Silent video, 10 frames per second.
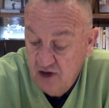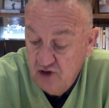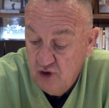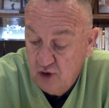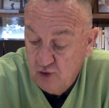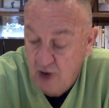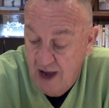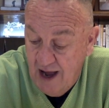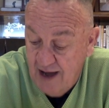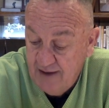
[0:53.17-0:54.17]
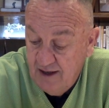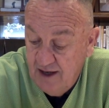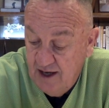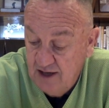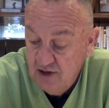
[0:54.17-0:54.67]
Your rod
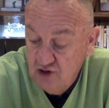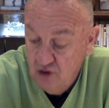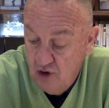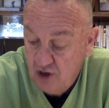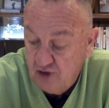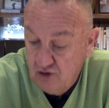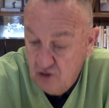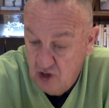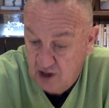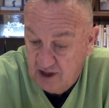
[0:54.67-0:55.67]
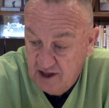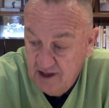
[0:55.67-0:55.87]
and your crook,